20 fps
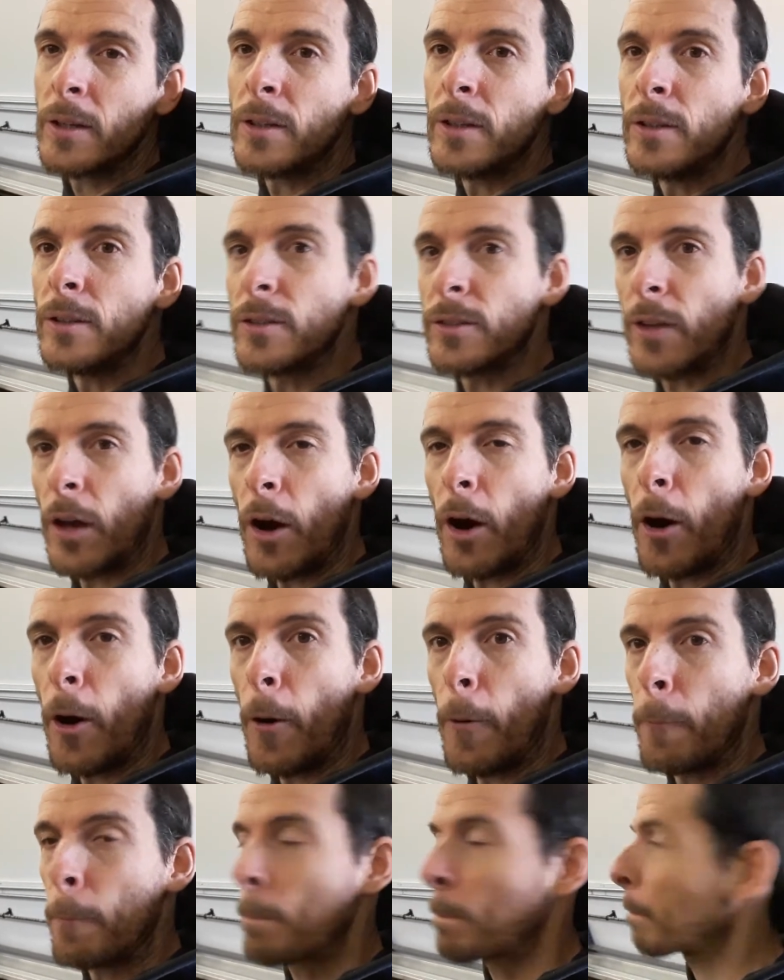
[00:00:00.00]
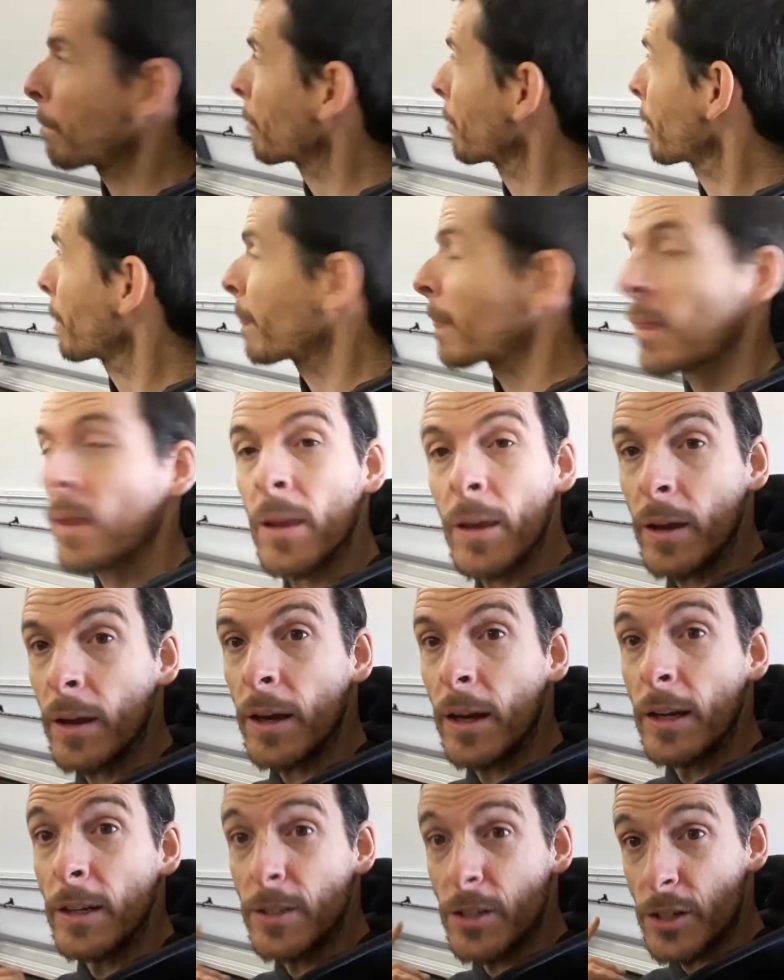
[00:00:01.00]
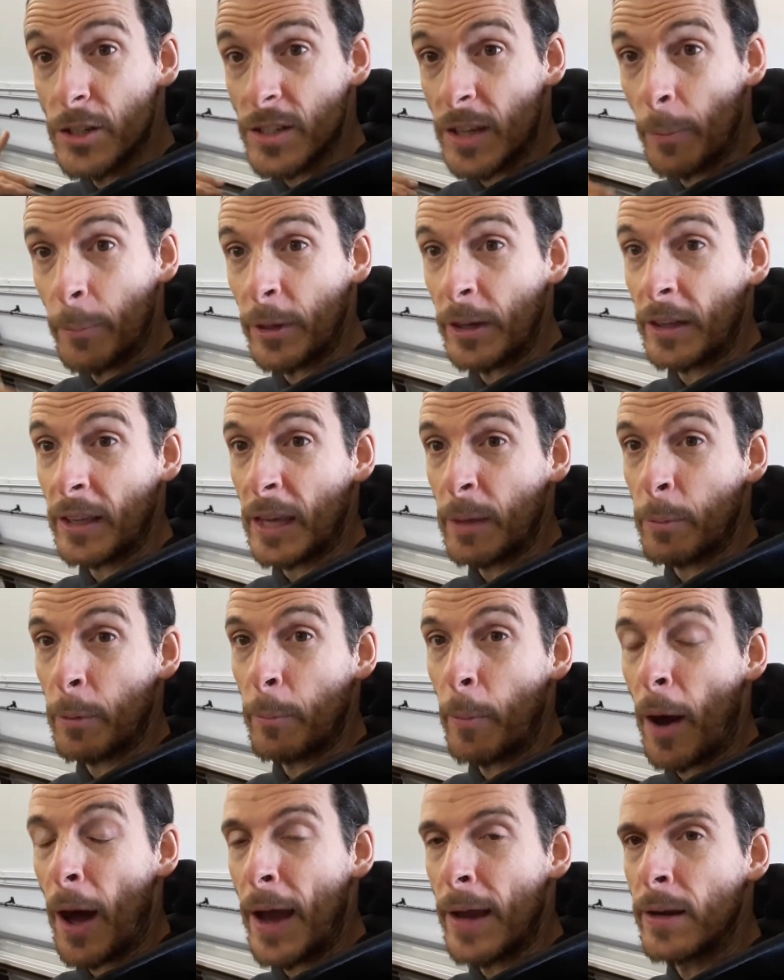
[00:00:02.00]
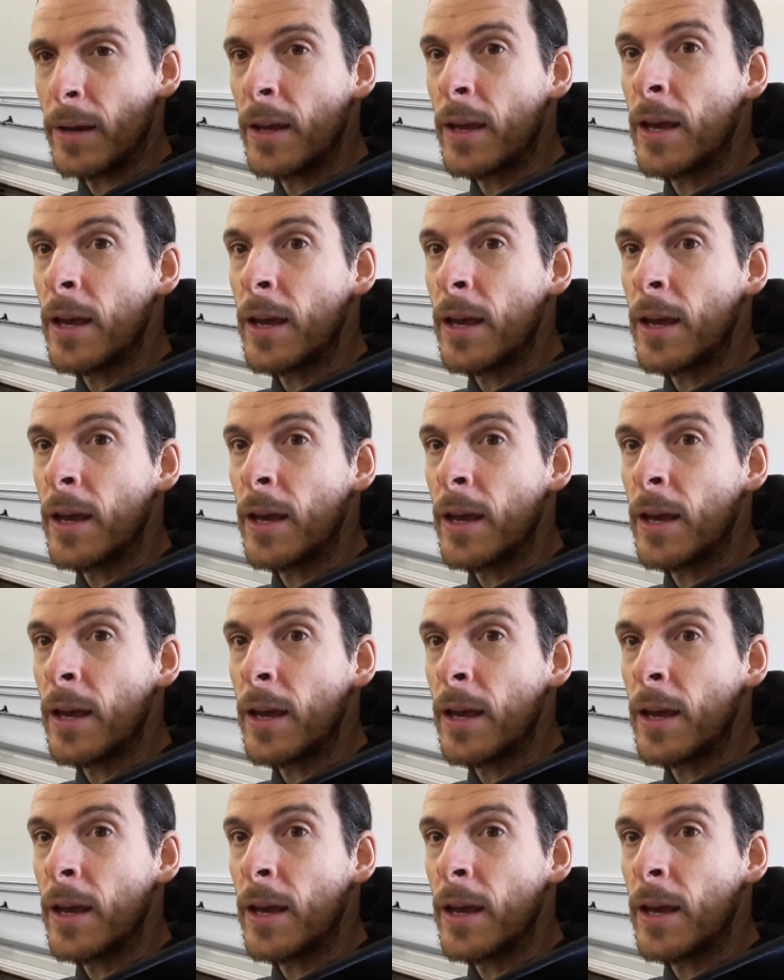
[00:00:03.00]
So, just something to keep in mind.